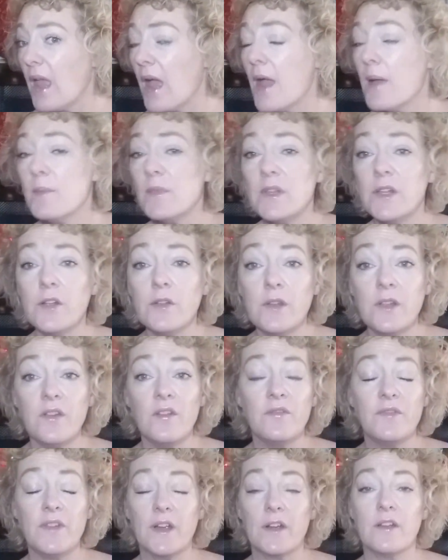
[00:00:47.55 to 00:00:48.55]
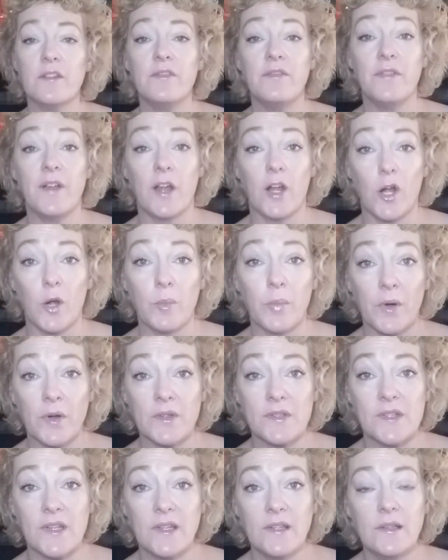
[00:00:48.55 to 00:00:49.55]
I'm clearly a very fair
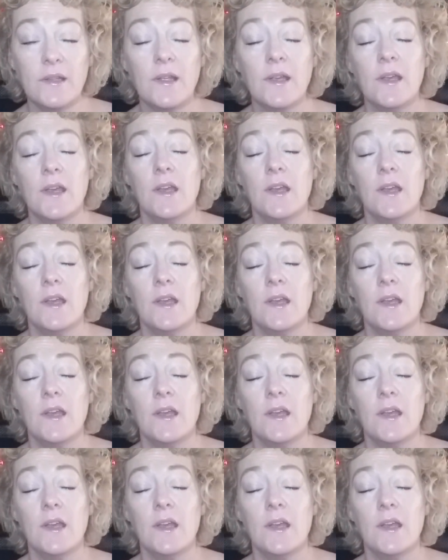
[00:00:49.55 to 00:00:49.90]
person,